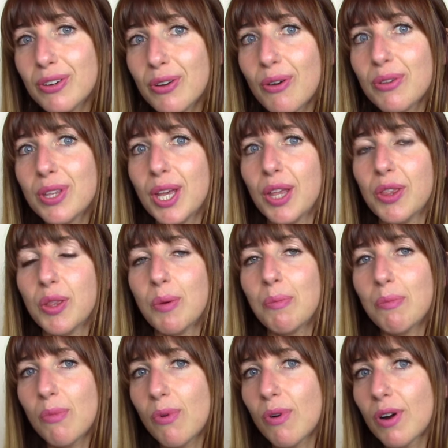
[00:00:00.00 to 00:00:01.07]
know that the
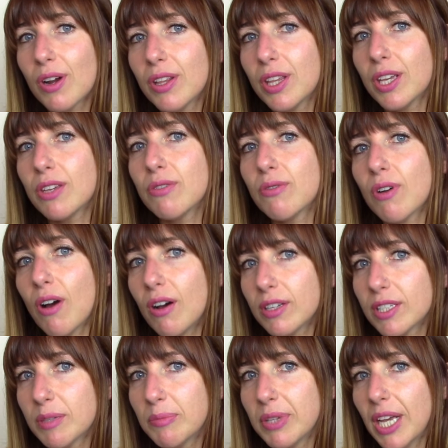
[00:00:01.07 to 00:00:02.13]
more that you
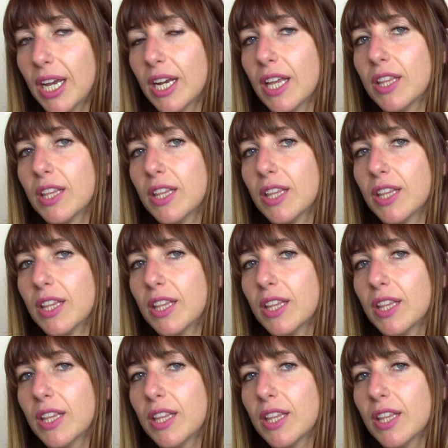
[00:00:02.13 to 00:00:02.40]
contemplate